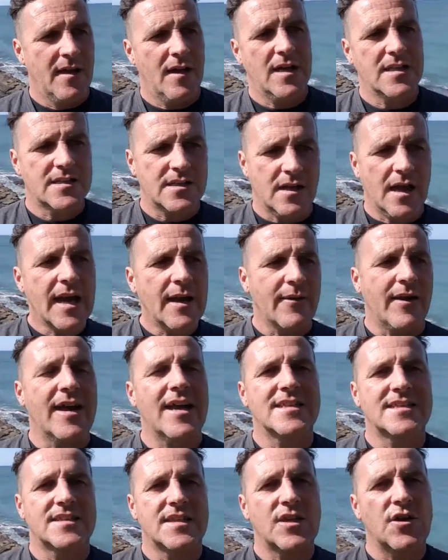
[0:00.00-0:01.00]

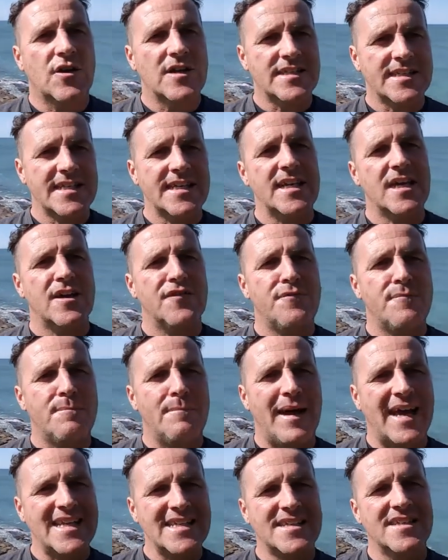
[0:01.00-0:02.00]
it's the idea of
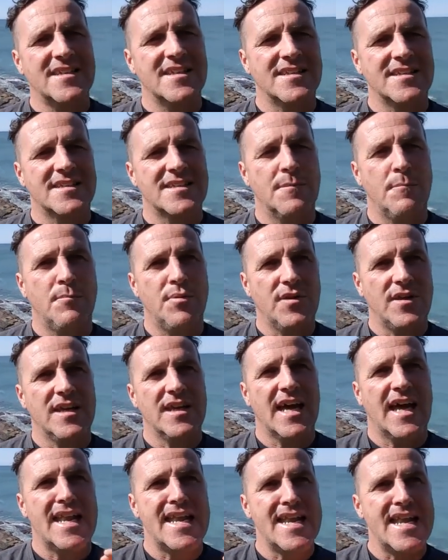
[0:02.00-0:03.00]
maintenance being a